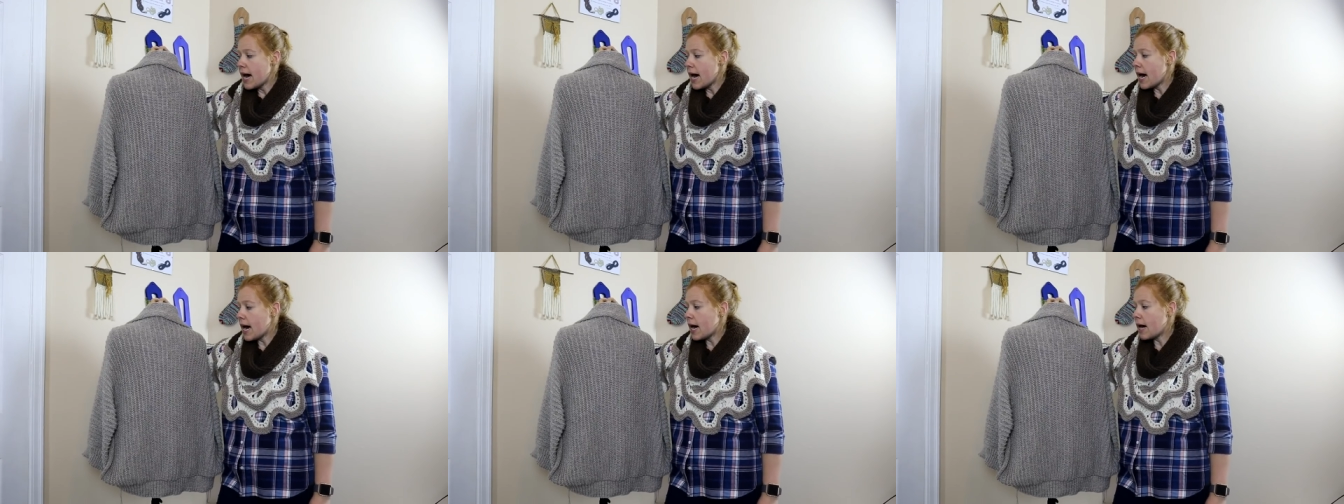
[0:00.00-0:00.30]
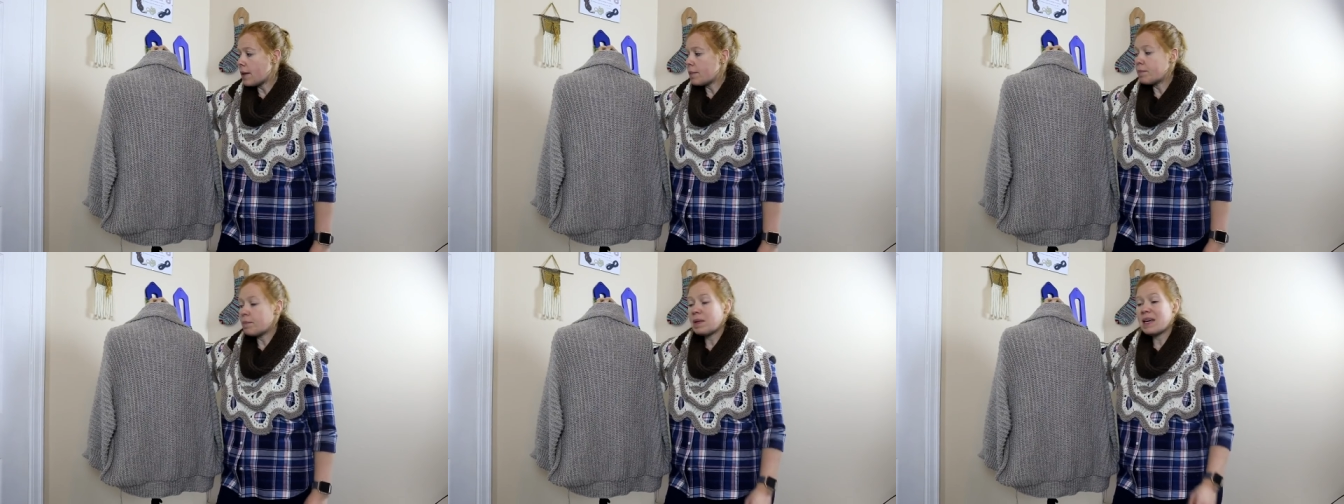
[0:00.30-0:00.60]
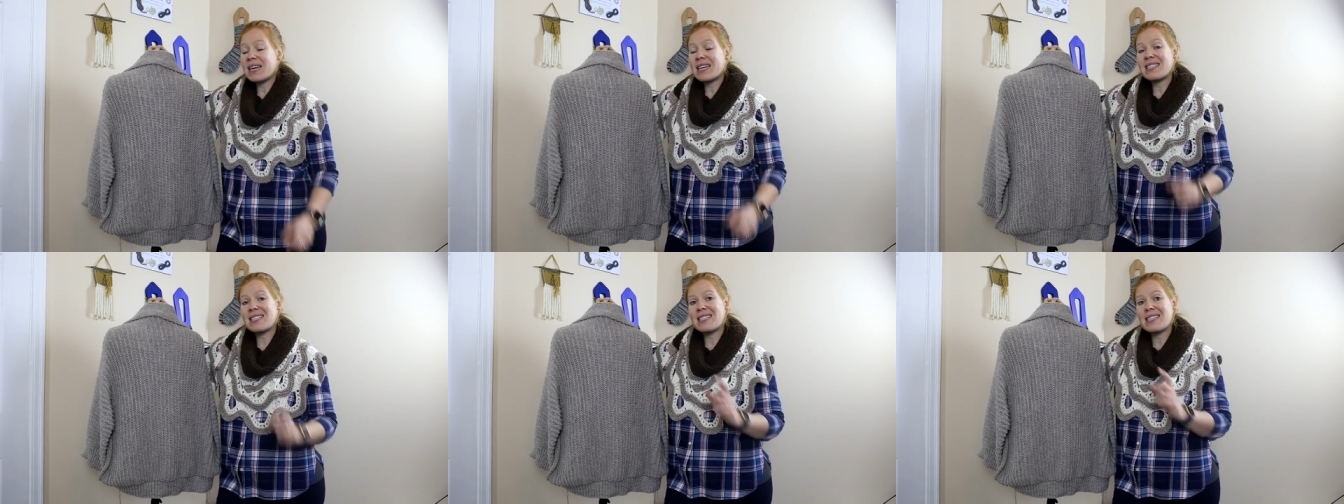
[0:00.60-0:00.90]
um,
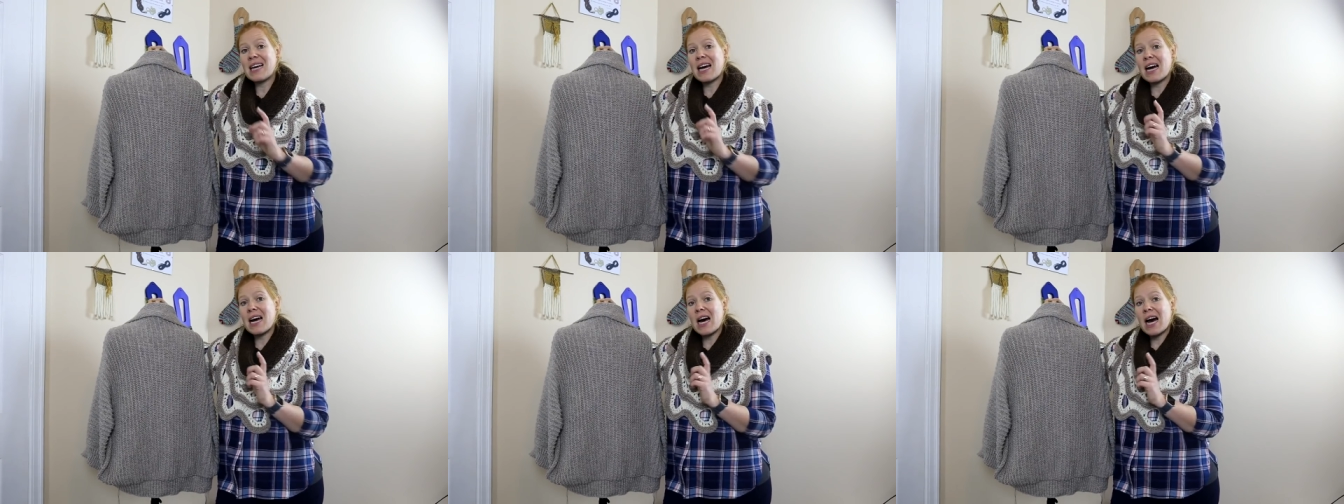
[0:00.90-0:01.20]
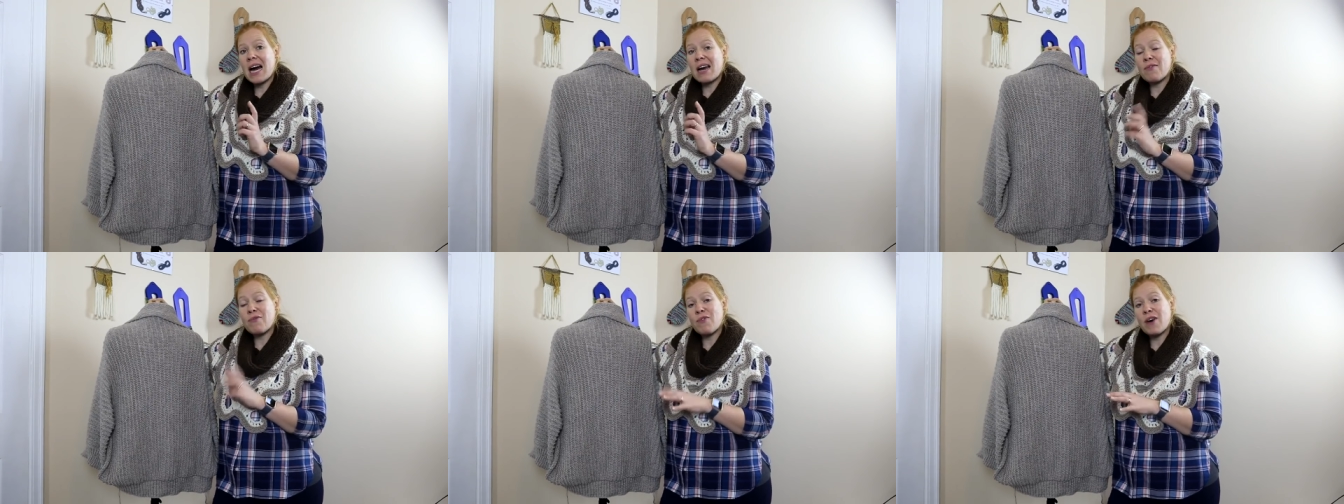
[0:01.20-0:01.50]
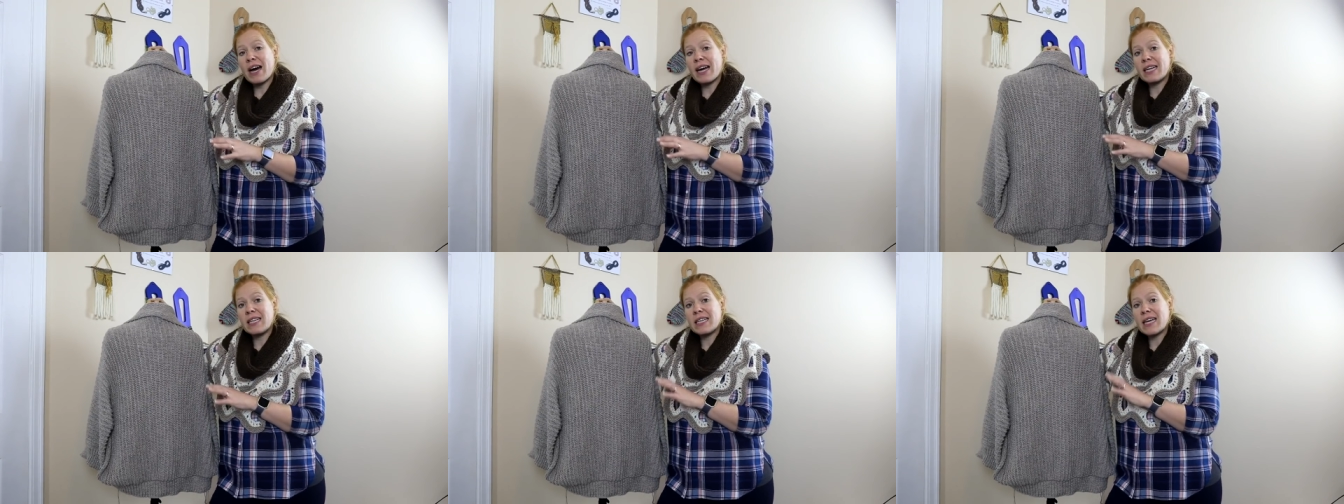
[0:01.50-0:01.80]
because I
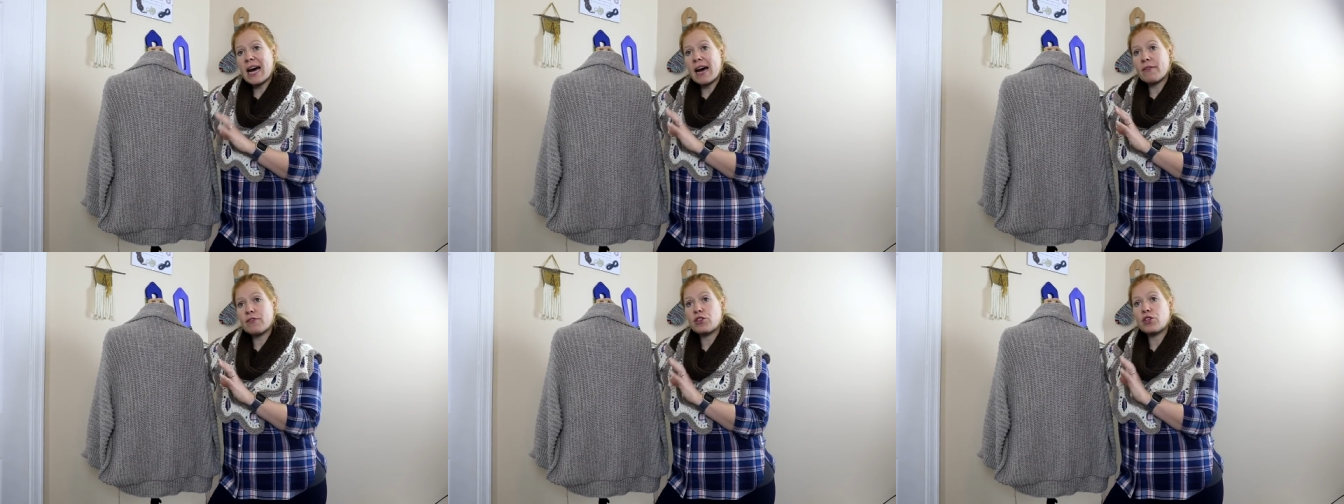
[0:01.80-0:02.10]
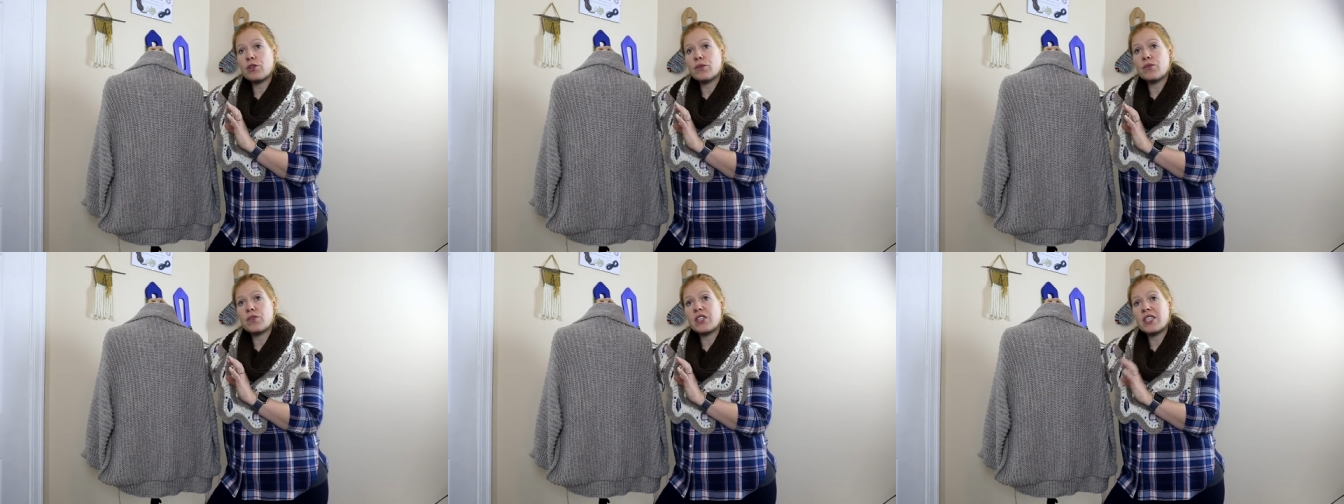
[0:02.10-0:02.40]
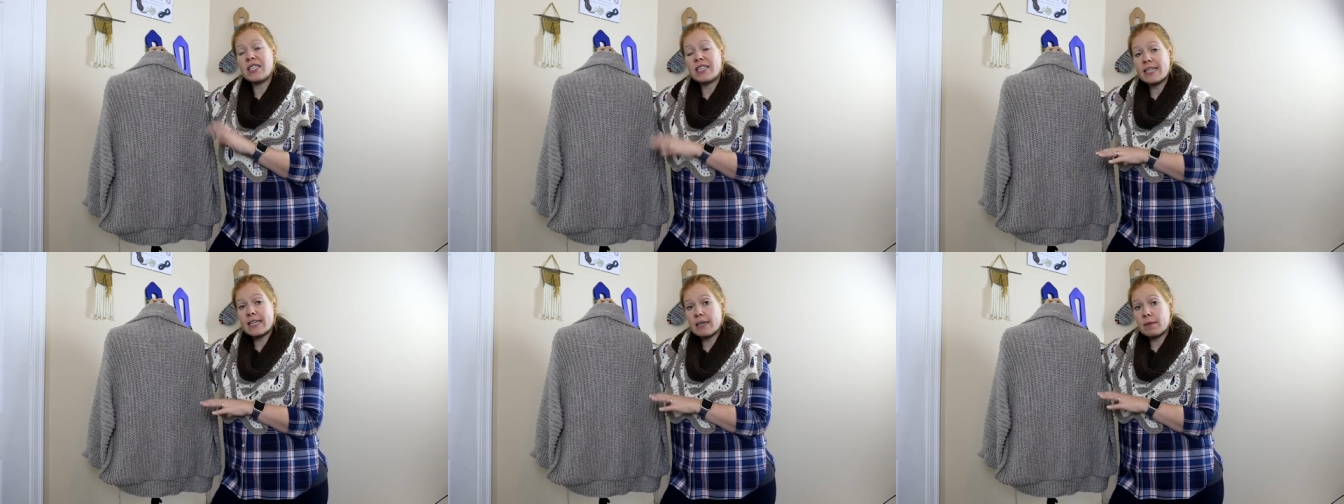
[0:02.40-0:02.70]
find after you've
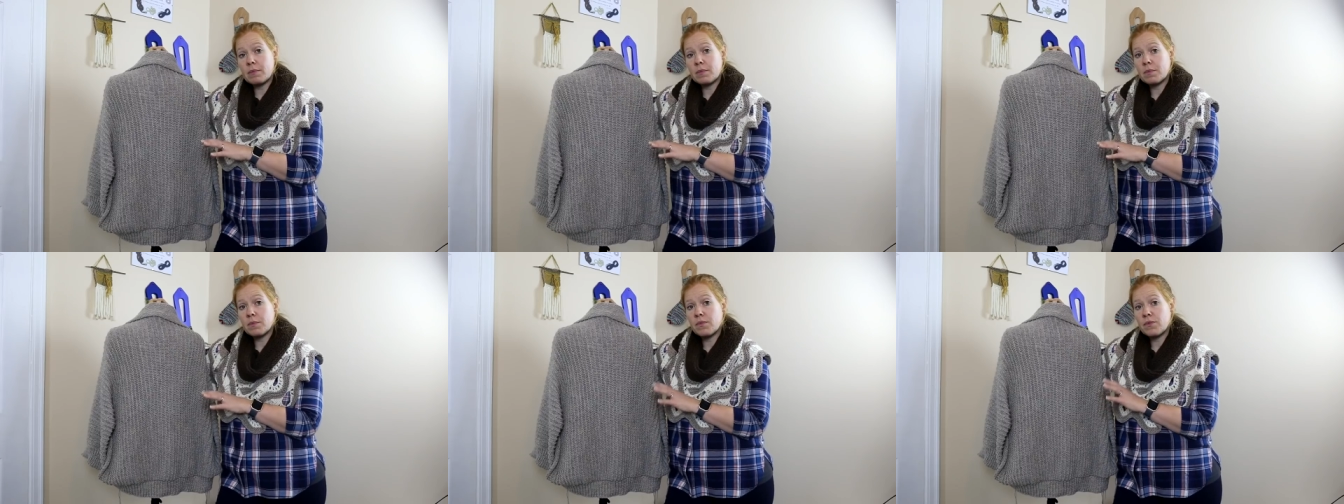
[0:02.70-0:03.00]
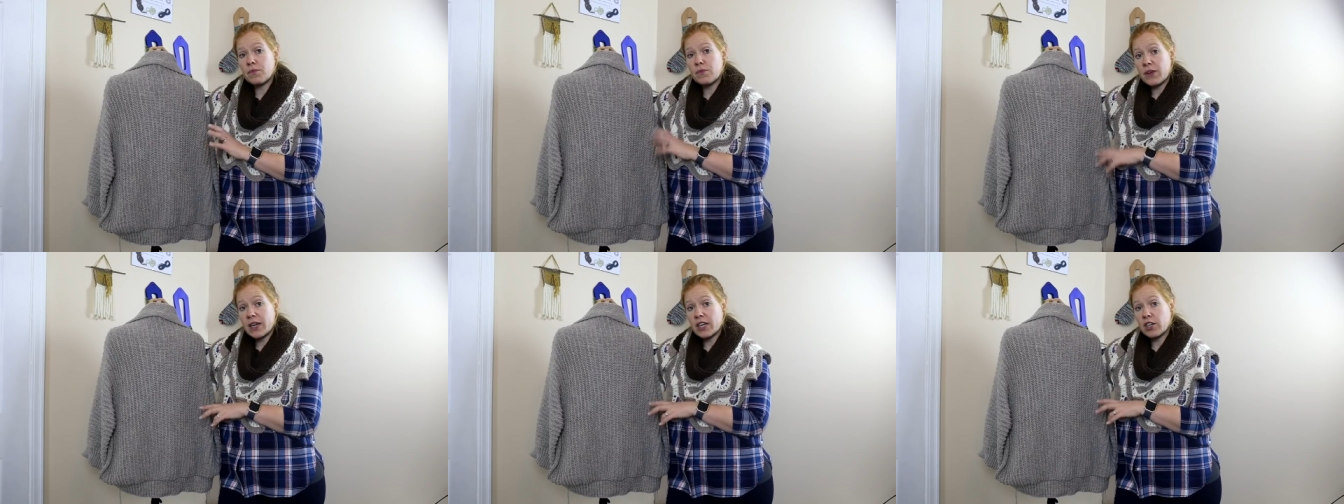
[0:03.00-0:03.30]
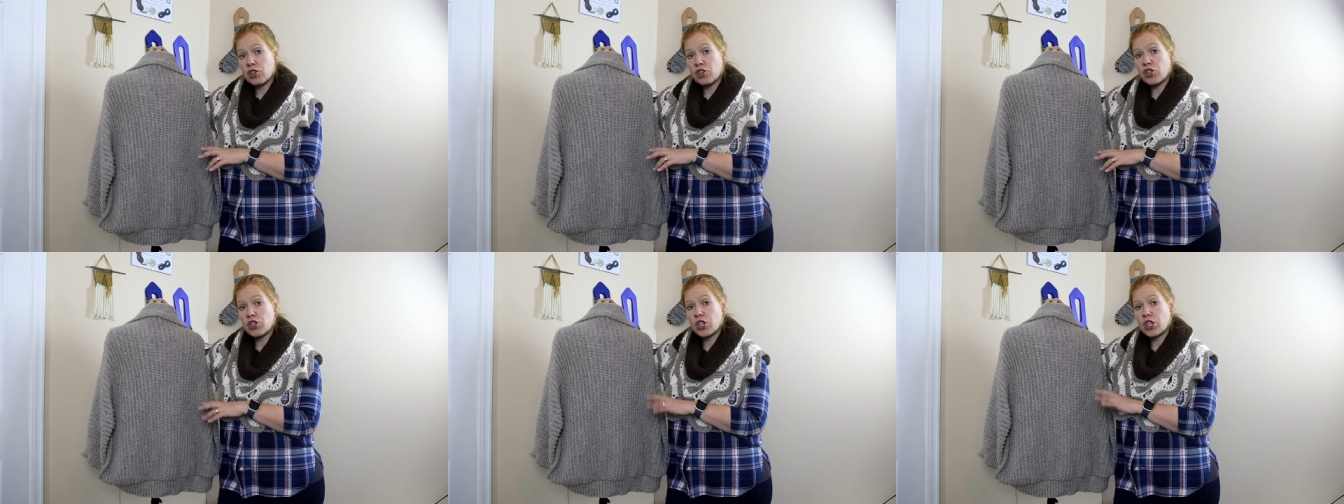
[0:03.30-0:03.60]
steam
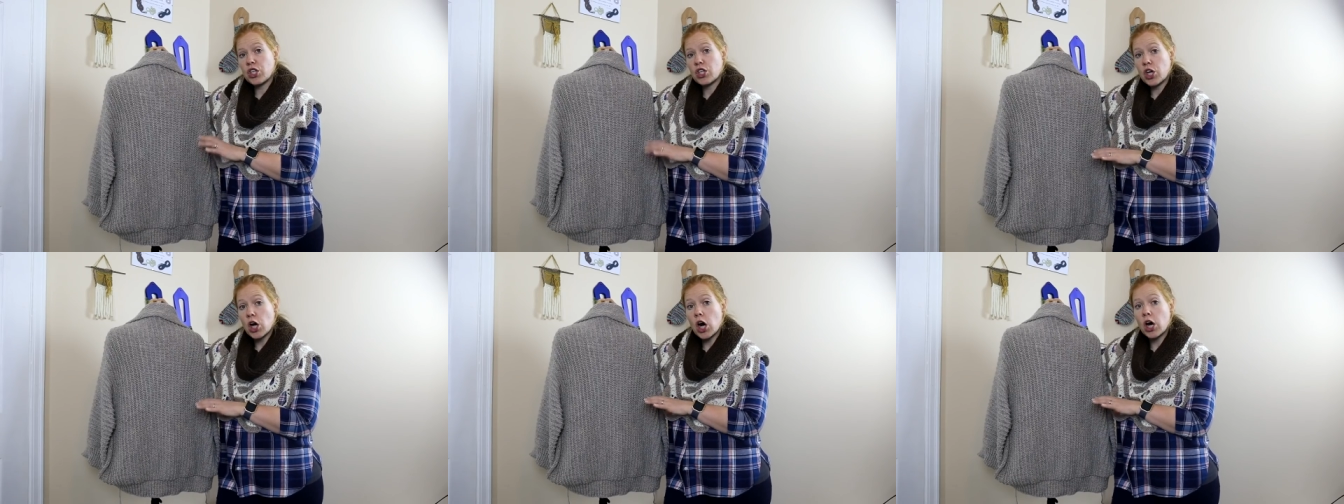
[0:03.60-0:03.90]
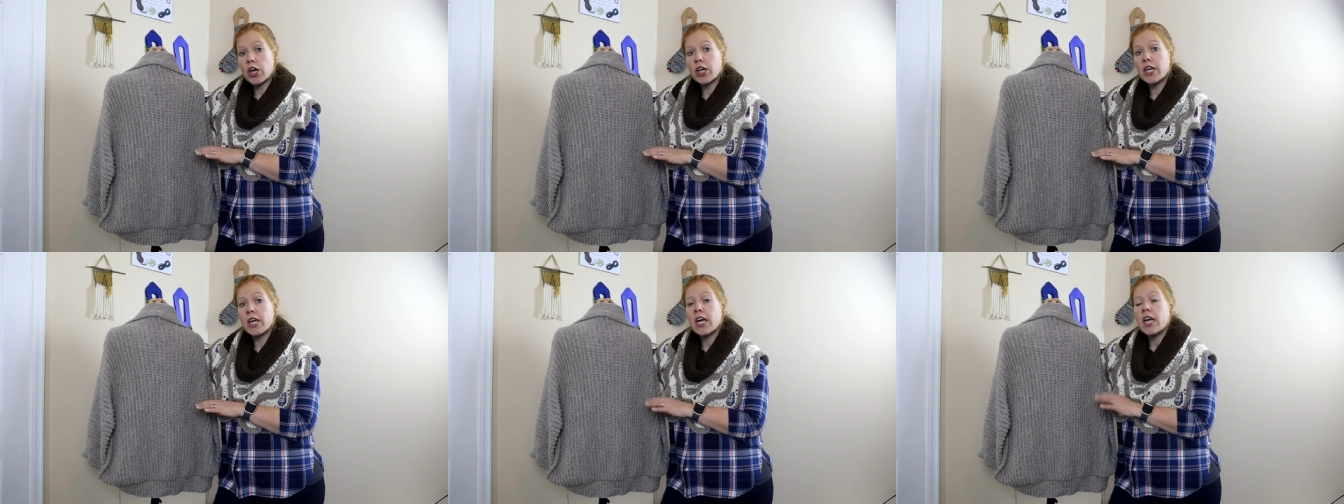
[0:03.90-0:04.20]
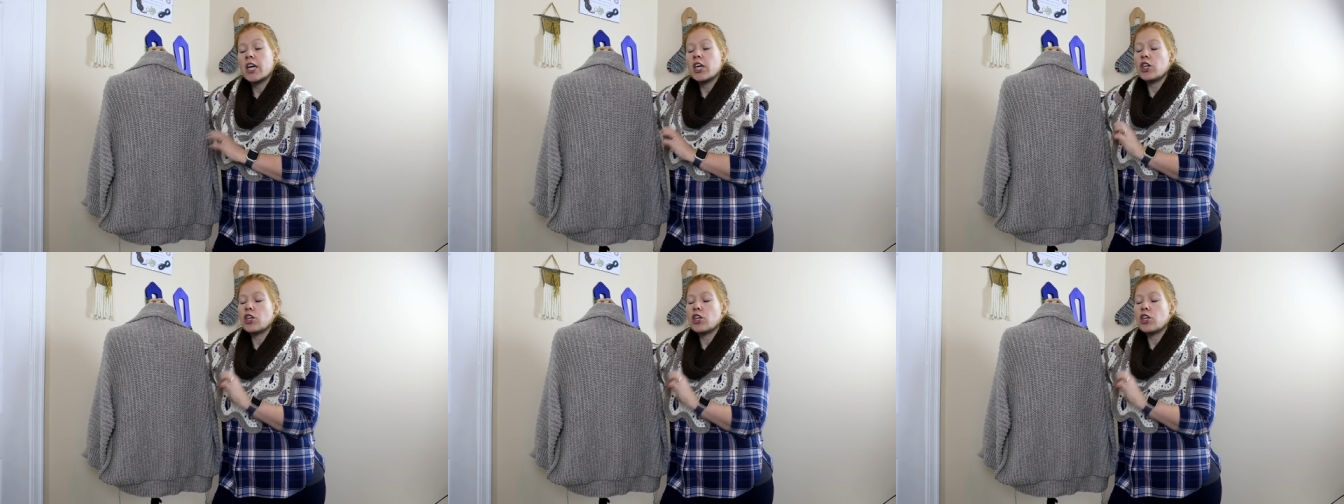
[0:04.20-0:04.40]
finished yarn,